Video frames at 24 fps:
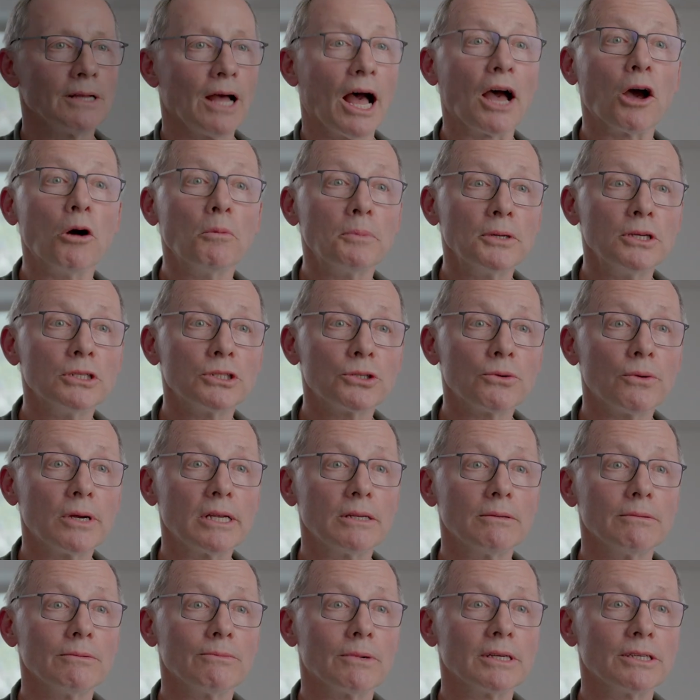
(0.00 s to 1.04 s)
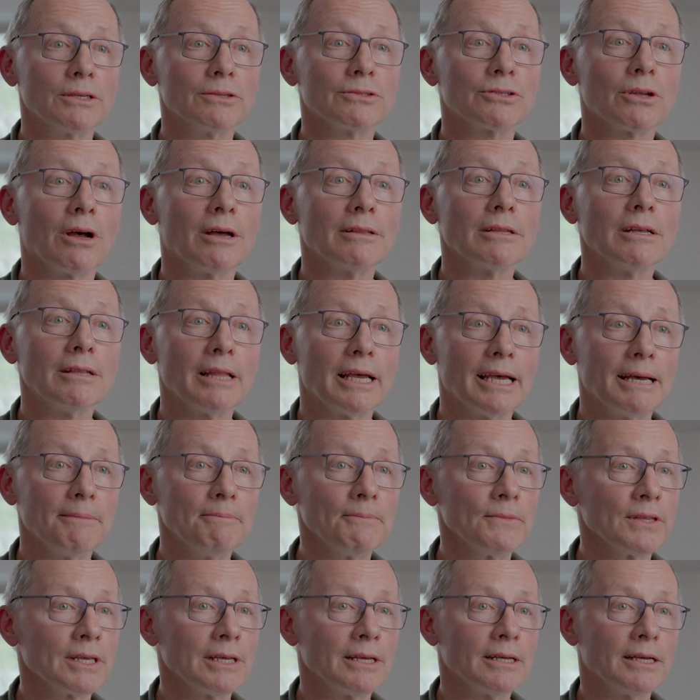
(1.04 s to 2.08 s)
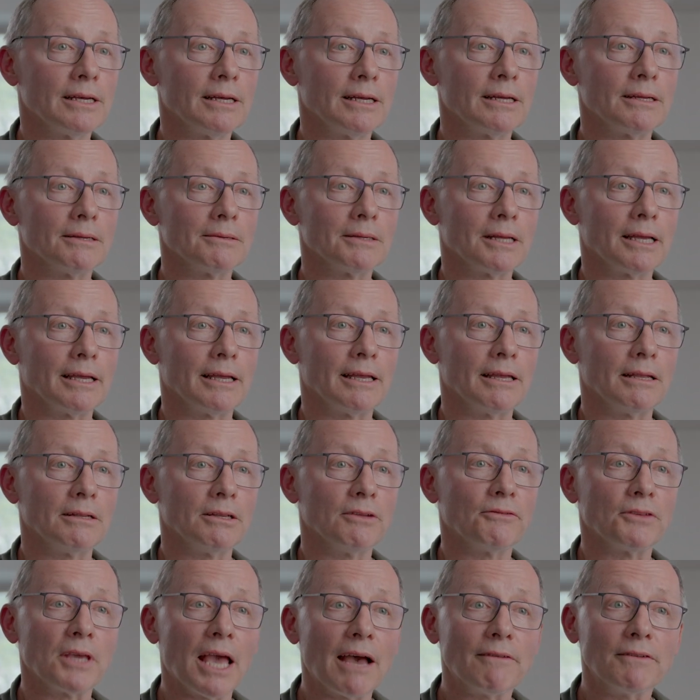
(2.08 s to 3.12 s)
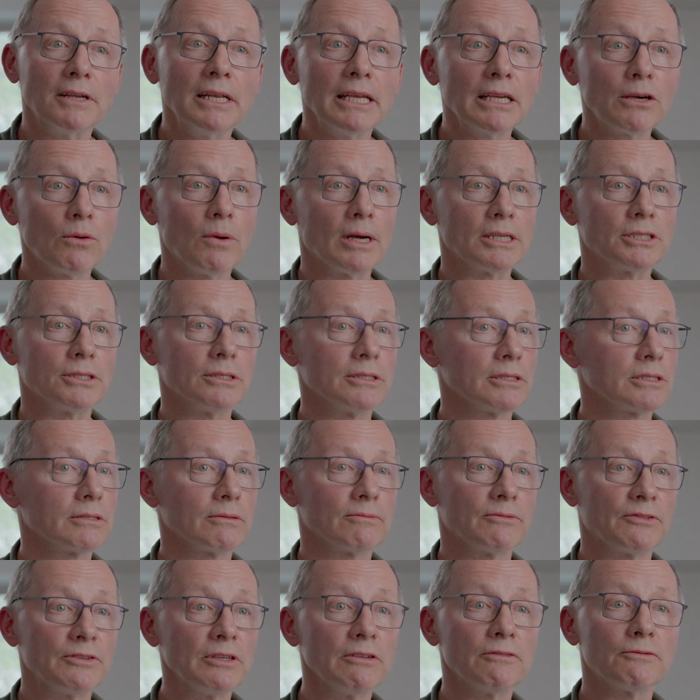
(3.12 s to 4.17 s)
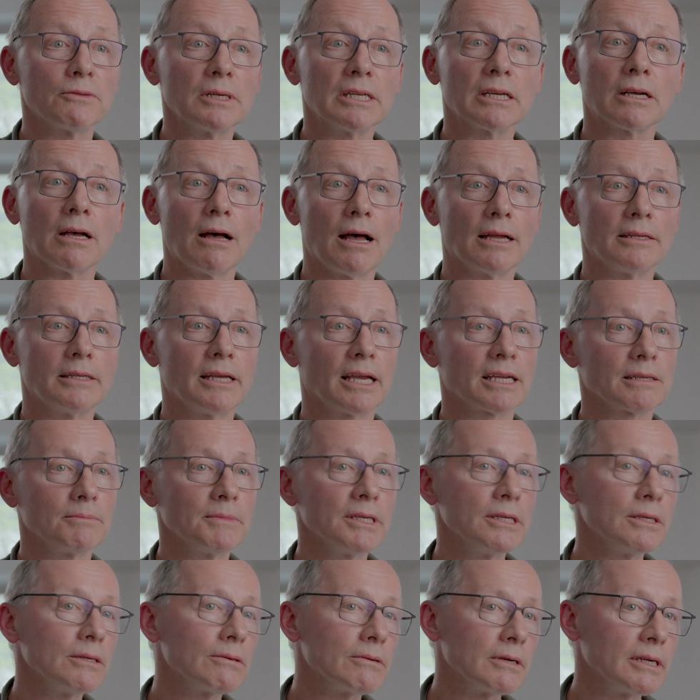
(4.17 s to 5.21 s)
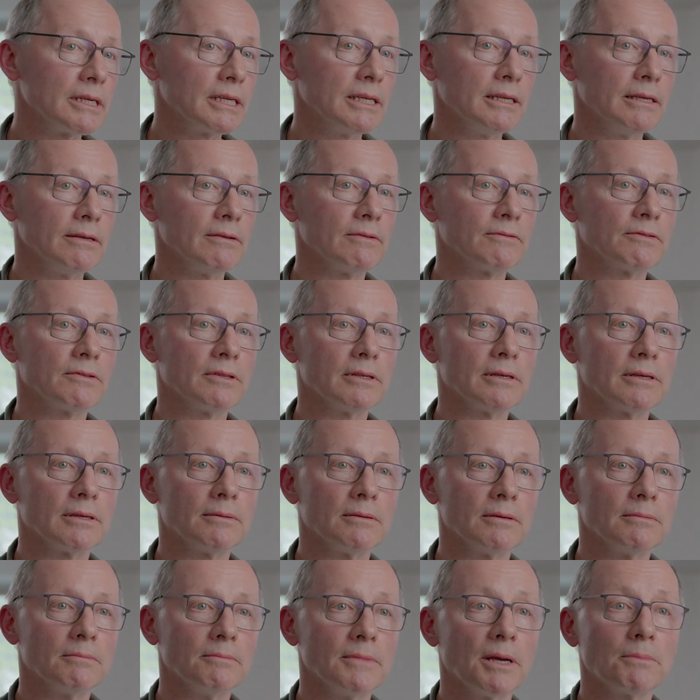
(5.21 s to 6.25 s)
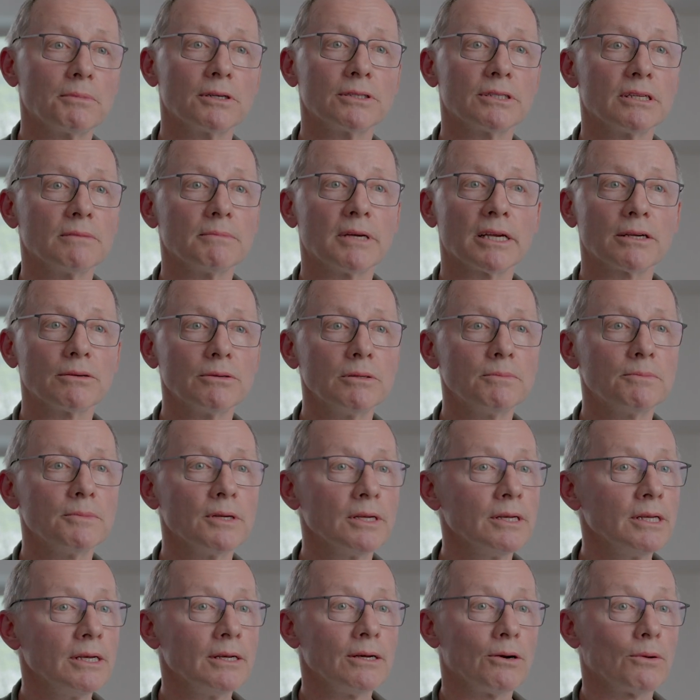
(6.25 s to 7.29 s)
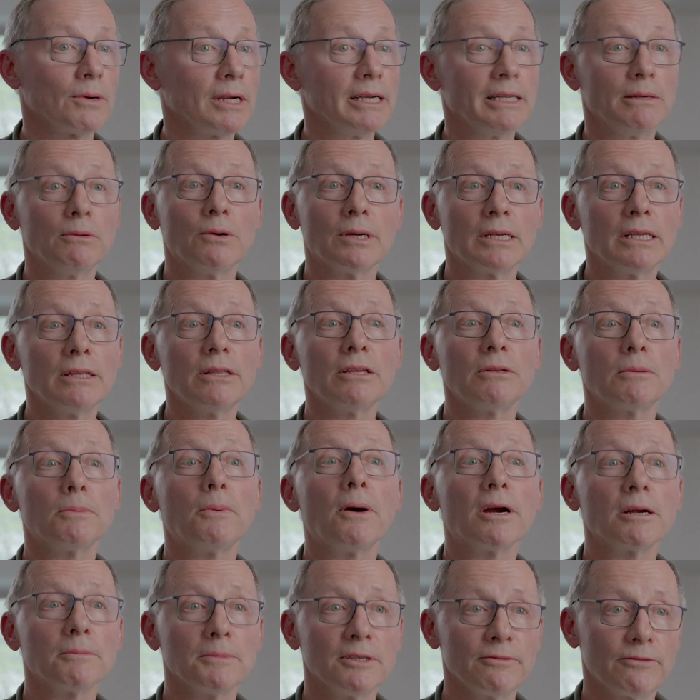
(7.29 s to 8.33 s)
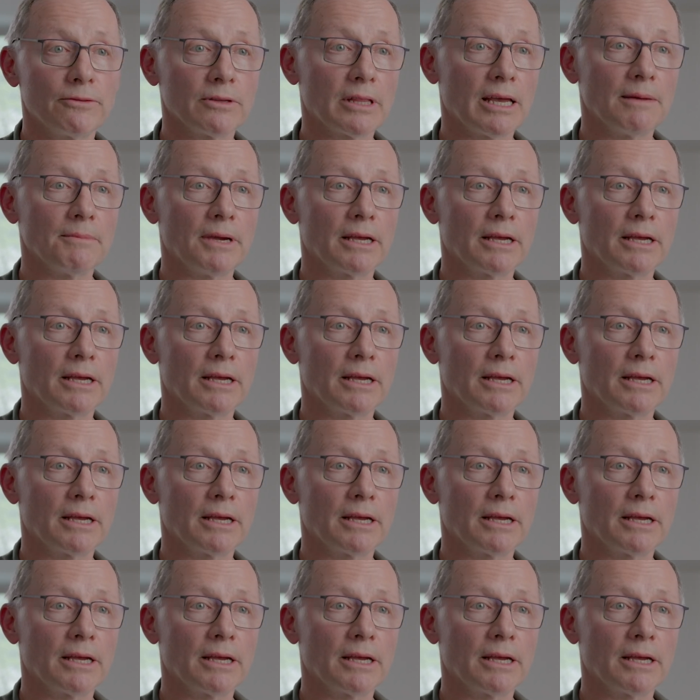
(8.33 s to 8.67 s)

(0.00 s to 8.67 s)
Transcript: I hope you enjoyed what you saw in the lab, uh, and if you have any questions, feel free to contact me or any of the members in my group or anyone in the department for that